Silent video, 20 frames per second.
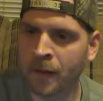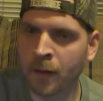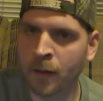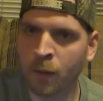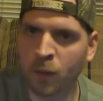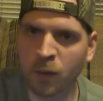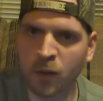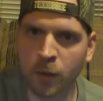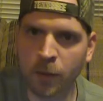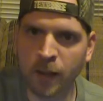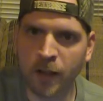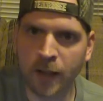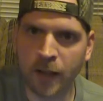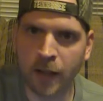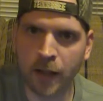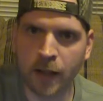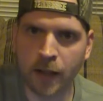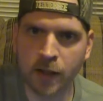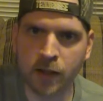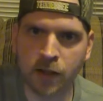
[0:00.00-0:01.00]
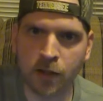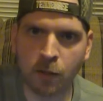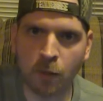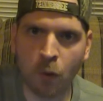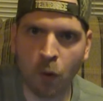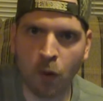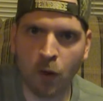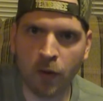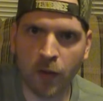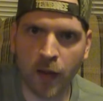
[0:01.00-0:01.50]
we'll be getting some
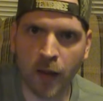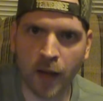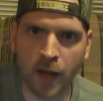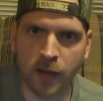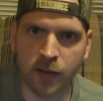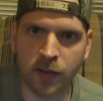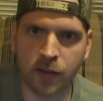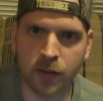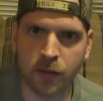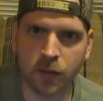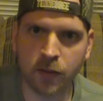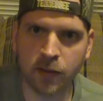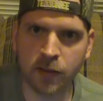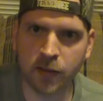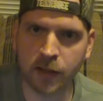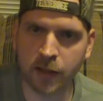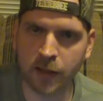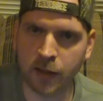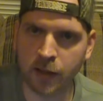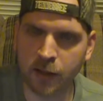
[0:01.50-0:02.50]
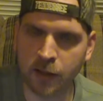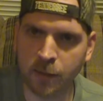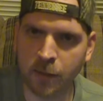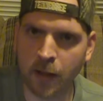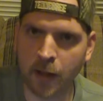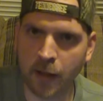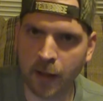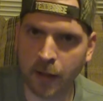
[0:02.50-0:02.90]
more of that as soon as it gets back